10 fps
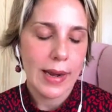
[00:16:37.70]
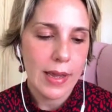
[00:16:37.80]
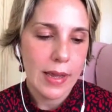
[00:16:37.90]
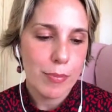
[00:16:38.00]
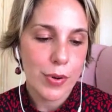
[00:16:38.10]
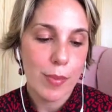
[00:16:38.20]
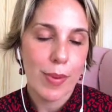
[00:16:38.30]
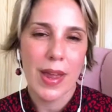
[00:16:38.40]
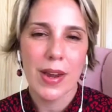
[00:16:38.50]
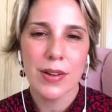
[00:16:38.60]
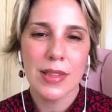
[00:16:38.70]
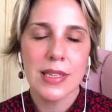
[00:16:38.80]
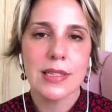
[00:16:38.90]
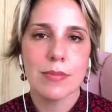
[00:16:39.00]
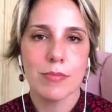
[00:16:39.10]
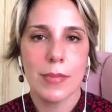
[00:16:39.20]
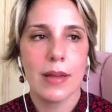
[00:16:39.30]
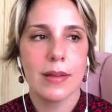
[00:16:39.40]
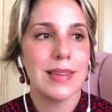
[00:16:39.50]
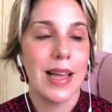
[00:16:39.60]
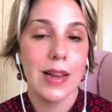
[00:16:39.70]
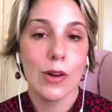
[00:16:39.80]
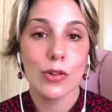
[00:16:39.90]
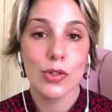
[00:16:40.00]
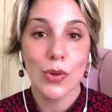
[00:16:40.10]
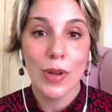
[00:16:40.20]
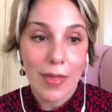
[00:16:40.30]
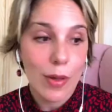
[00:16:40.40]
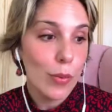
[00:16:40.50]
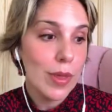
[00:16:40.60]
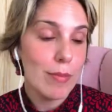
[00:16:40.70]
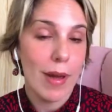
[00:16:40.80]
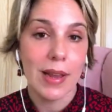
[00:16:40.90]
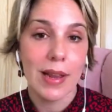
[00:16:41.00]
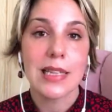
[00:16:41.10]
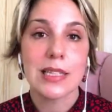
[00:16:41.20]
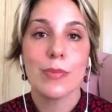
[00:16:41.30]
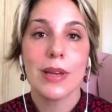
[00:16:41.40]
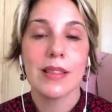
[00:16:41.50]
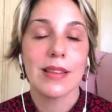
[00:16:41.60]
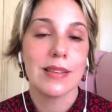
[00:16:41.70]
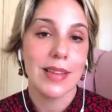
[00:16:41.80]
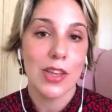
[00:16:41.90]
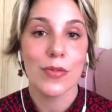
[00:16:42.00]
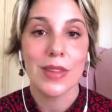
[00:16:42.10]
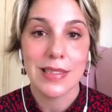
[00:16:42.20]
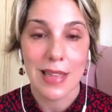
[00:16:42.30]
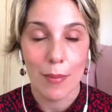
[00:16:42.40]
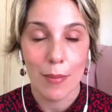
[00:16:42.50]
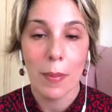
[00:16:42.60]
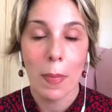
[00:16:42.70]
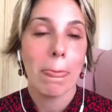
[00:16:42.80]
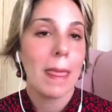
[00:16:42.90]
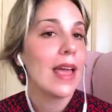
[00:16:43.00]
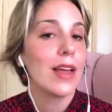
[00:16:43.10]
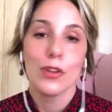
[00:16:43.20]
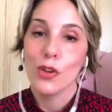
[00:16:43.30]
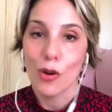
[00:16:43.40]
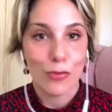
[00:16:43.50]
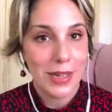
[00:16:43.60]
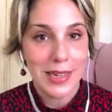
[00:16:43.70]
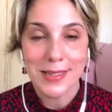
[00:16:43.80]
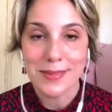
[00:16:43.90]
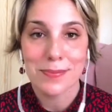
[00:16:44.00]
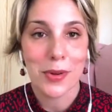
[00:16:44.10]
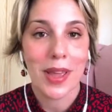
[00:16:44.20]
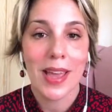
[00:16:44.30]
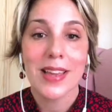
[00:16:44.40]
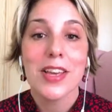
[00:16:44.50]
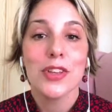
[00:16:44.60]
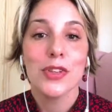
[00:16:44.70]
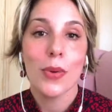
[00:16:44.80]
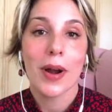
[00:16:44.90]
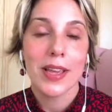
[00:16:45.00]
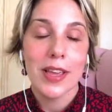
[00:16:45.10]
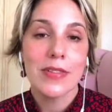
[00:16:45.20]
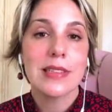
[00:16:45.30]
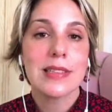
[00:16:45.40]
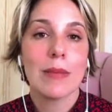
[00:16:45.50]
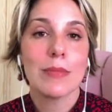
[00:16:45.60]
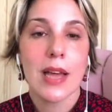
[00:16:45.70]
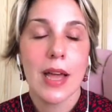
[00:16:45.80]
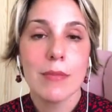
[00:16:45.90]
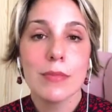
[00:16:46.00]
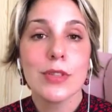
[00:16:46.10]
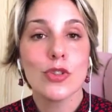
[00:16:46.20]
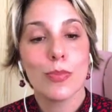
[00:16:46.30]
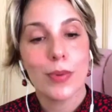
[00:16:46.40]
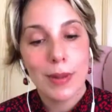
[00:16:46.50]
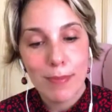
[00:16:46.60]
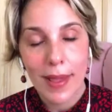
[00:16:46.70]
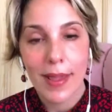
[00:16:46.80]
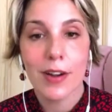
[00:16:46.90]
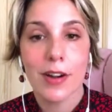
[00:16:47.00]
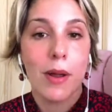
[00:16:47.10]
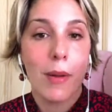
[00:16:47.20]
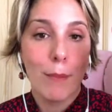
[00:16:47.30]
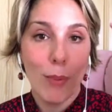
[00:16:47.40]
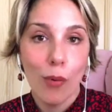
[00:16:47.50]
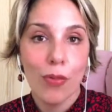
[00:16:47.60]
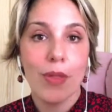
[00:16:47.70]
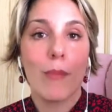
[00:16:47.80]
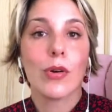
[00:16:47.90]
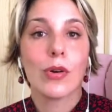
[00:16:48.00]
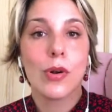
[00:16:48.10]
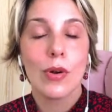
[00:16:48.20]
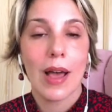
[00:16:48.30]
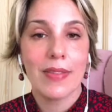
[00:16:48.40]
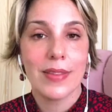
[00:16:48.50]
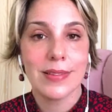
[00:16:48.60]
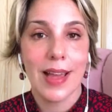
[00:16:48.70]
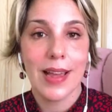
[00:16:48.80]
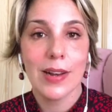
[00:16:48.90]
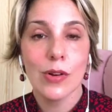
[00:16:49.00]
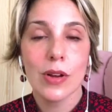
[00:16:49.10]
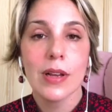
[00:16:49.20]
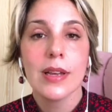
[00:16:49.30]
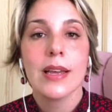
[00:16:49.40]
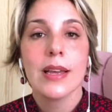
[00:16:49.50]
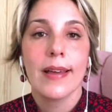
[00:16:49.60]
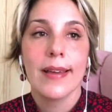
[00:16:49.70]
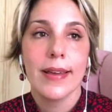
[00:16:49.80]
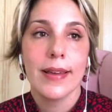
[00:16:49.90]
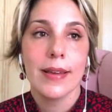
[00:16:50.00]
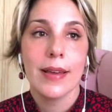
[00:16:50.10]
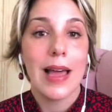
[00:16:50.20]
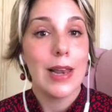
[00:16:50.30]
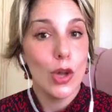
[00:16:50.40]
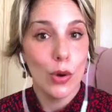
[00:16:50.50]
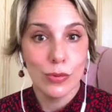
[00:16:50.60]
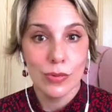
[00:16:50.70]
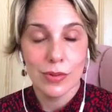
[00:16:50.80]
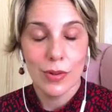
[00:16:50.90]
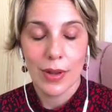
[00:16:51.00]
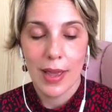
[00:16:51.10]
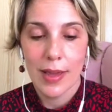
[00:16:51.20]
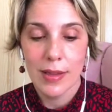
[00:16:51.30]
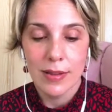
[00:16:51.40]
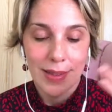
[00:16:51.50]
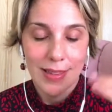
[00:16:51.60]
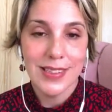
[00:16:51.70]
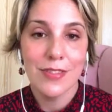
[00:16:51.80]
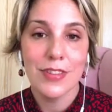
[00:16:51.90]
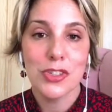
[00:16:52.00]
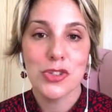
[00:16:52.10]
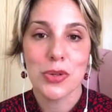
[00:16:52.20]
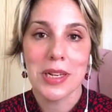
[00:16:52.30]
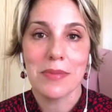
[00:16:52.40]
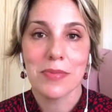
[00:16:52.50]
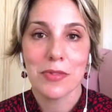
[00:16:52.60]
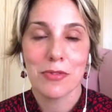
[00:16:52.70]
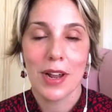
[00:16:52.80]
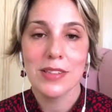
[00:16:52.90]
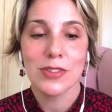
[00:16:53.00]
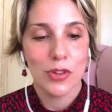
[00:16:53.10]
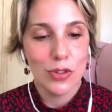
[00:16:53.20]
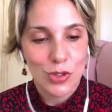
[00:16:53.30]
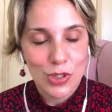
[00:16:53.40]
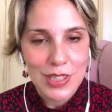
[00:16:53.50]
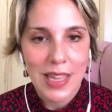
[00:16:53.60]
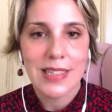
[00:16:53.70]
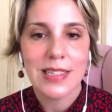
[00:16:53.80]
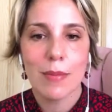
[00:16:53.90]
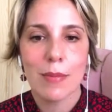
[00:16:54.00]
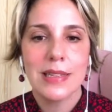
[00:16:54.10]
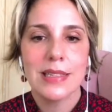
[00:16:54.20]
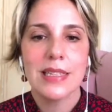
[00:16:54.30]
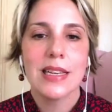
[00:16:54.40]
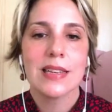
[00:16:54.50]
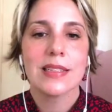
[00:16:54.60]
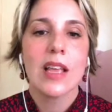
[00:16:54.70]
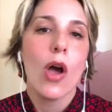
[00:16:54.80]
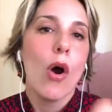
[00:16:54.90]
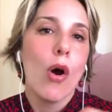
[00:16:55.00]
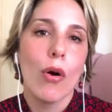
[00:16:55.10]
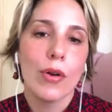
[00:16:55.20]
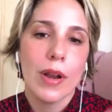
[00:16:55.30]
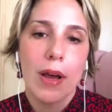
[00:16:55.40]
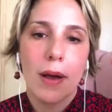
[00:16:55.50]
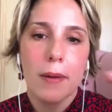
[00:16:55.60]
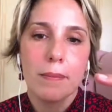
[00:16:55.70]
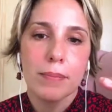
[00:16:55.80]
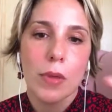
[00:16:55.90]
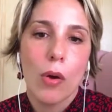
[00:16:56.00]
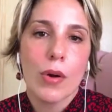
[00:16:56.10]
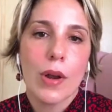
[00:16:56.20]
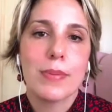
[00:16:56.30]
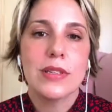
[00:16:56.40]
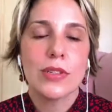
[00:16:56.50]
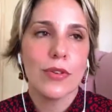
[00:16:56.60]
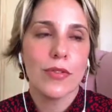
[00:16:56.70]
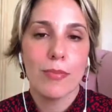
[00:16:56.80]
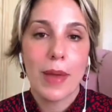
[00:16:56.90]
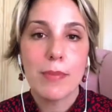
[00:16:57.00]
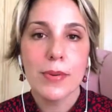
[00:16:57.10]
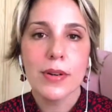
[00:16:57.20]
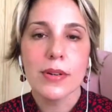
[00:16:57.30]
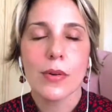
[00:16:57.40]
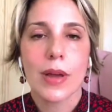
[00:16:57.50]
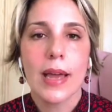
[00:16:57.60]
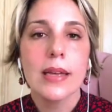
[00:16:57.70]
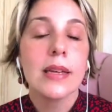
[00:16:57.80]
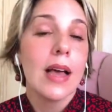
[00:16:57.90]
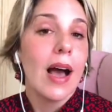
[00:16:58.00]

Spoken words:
I prepare this dialogue together with my classmate the day of the exam? Not really, okay? You are giving some time to prepare both the monologue and the dialogue alone, okay? Individually, right? So you just take some ideas on a piece of paper, okay?